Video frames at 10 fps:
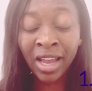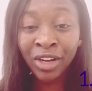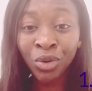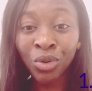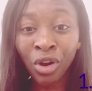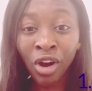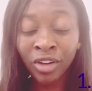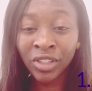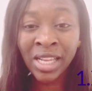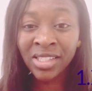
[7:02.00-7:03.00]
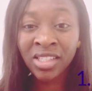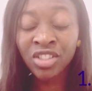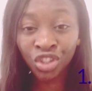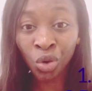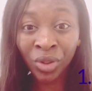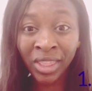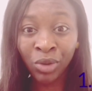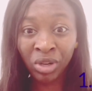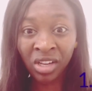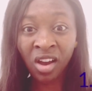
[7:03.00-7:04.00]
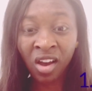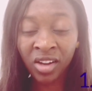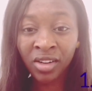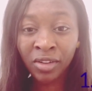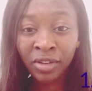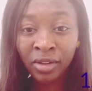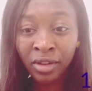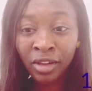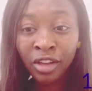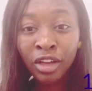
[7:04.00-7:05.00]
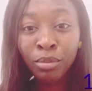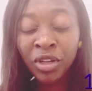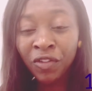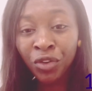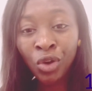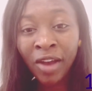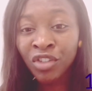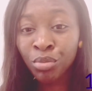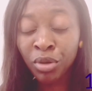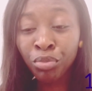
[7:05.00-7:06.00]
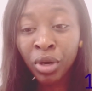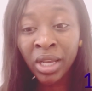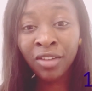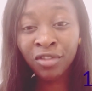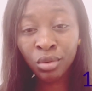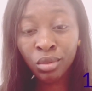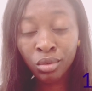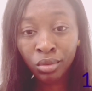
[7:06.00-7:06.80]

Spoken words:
I know God, that's a sure thing with God. But you have to be prayerful.